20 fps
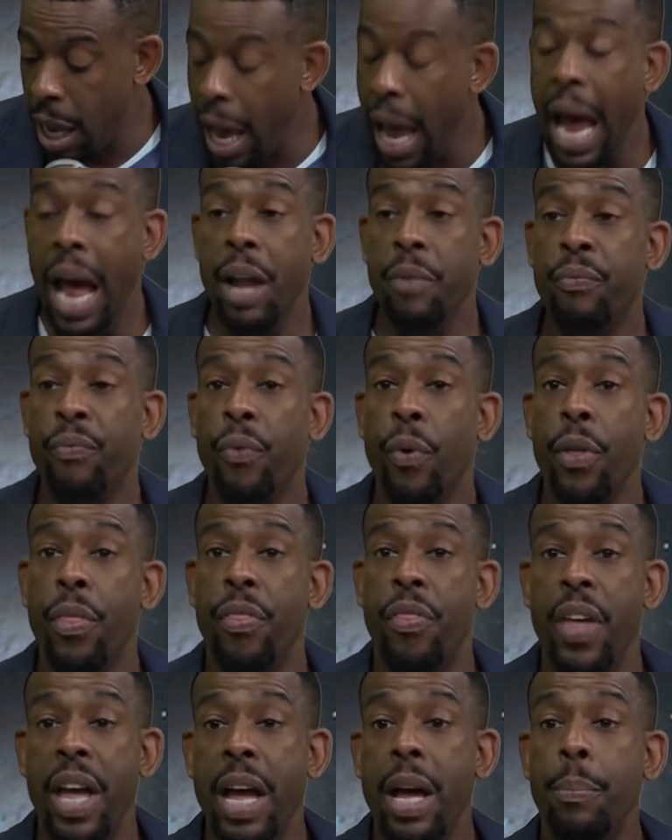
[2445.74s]
and for
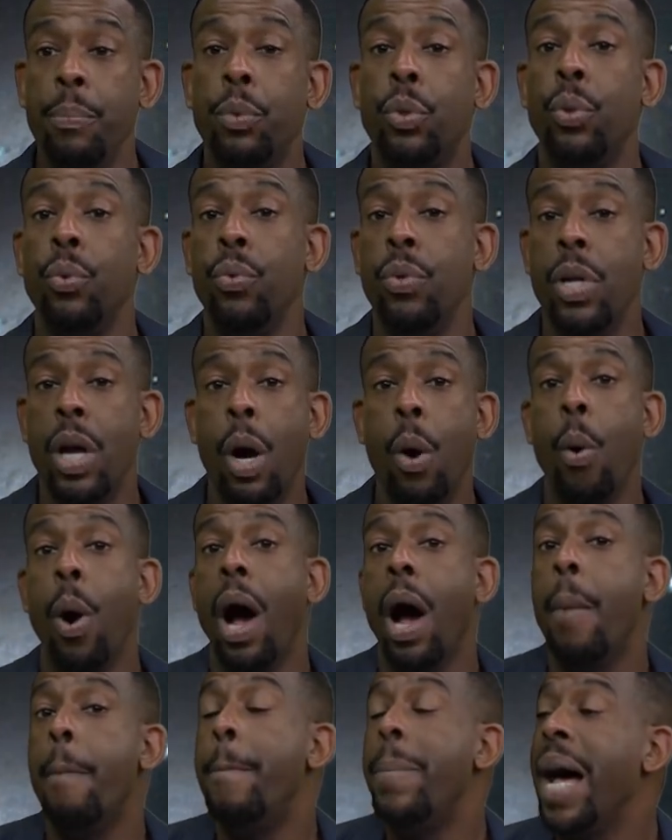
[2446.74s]
them to know
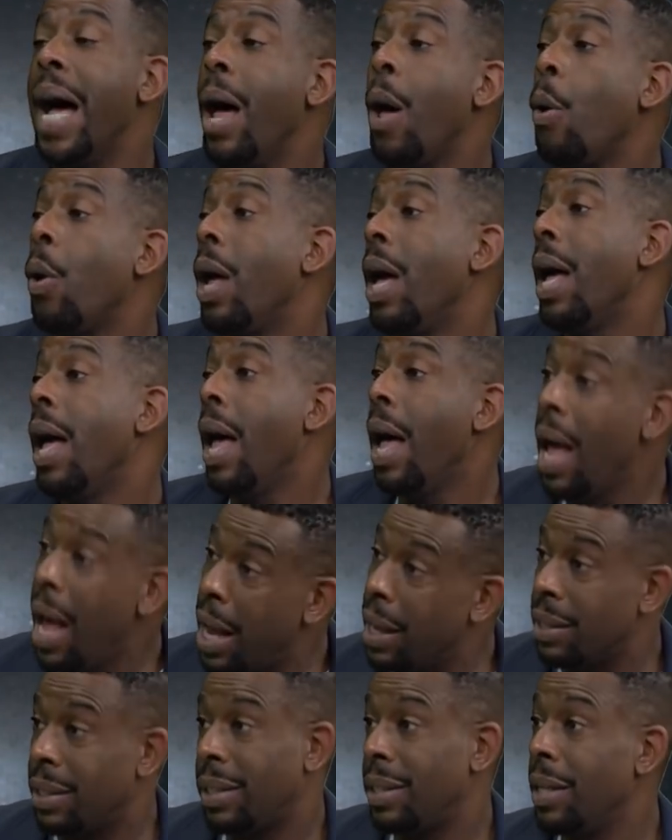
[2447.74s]
about
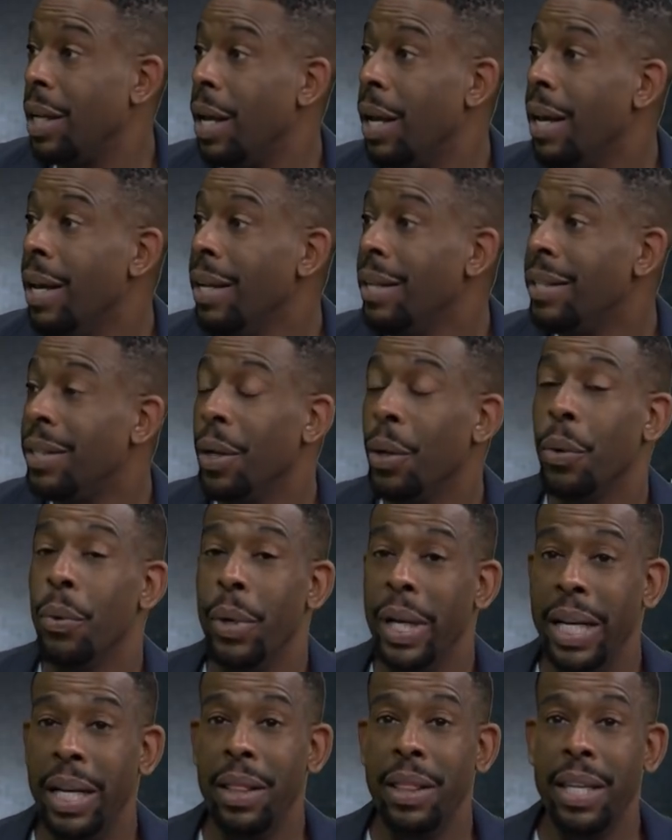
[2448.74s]
us? So
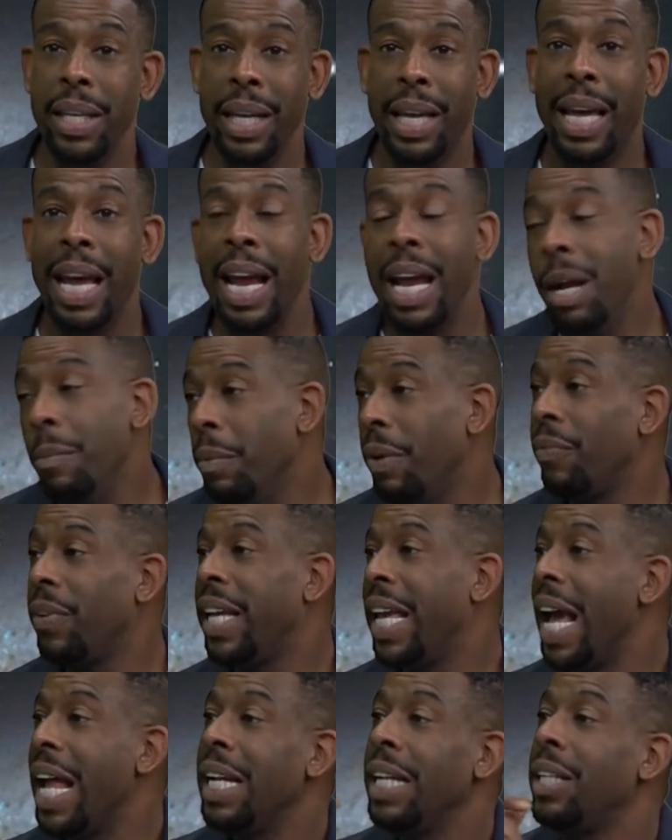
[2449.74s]
ah. in the game of
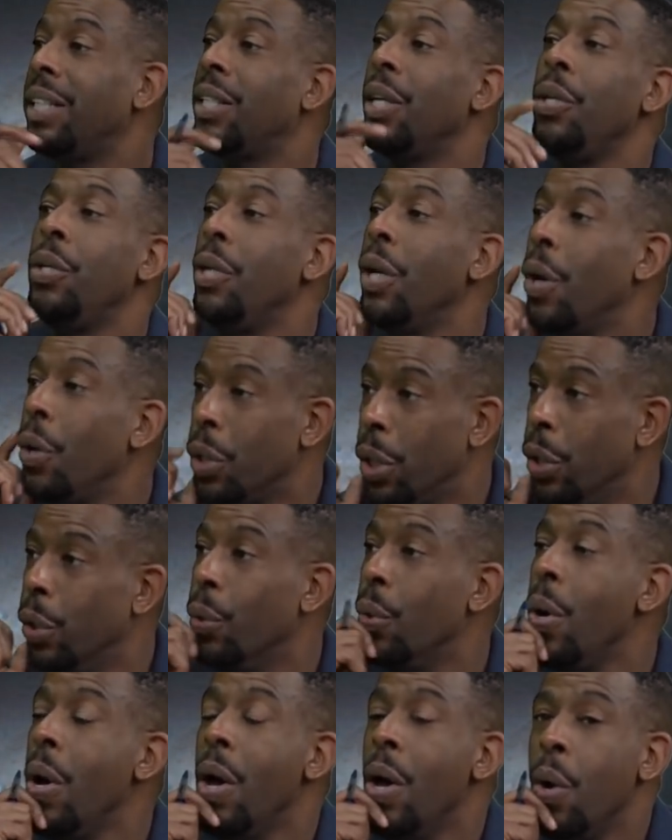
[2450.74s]
getting to know
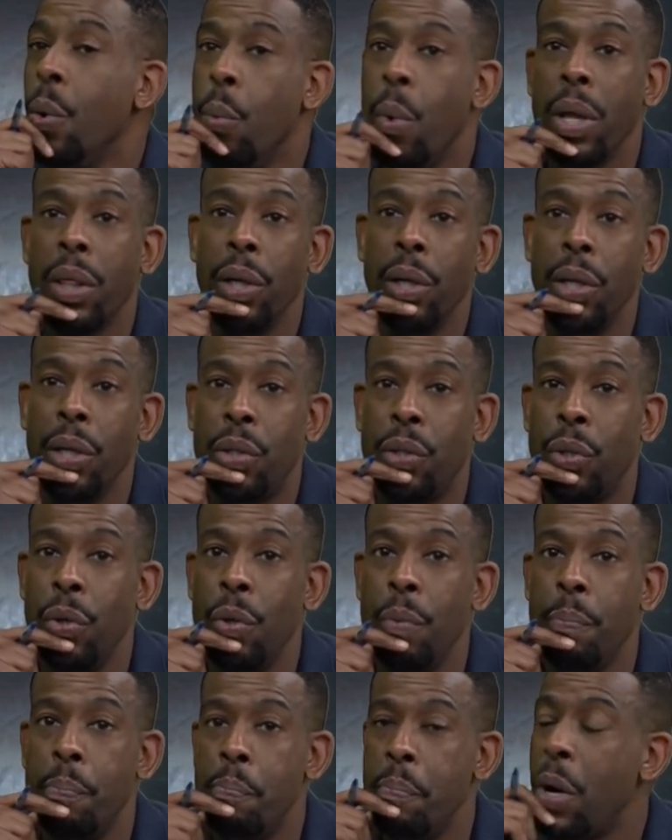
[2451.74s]
you, what are the
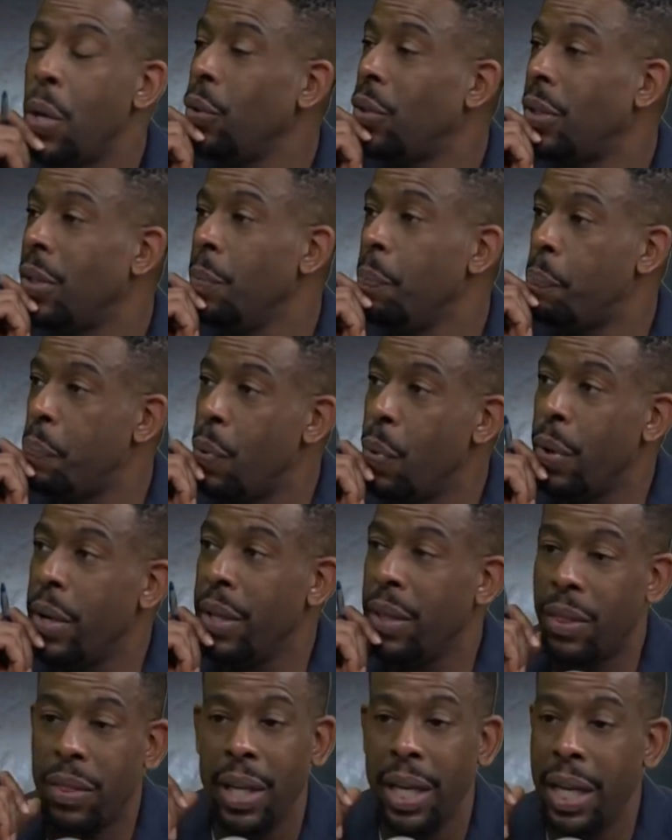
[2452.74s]
two most
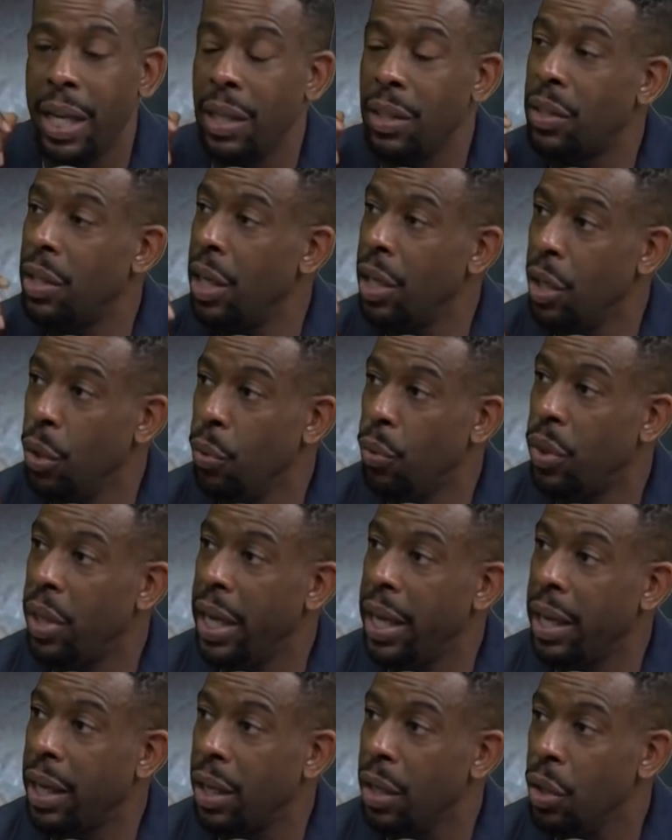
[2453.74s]
important things that you
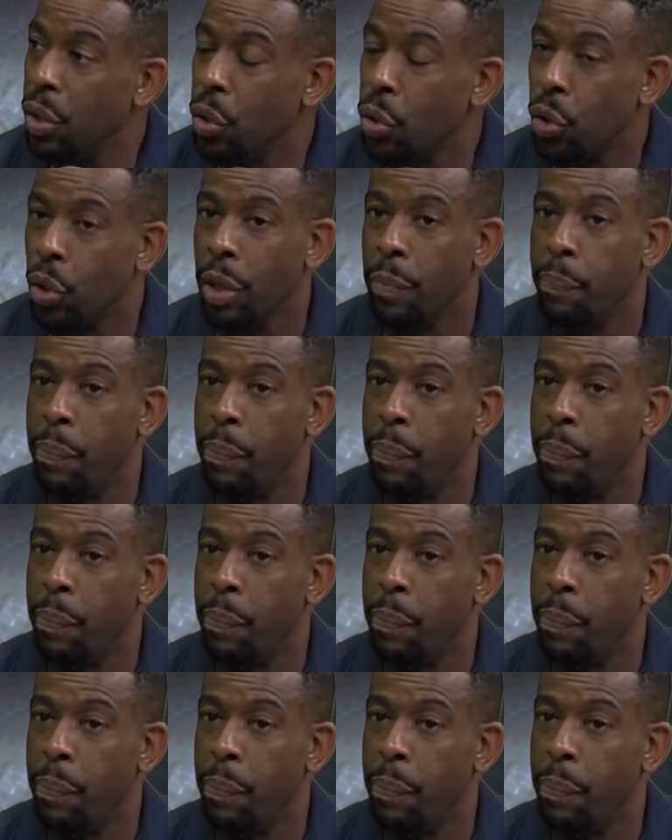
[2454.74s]
think should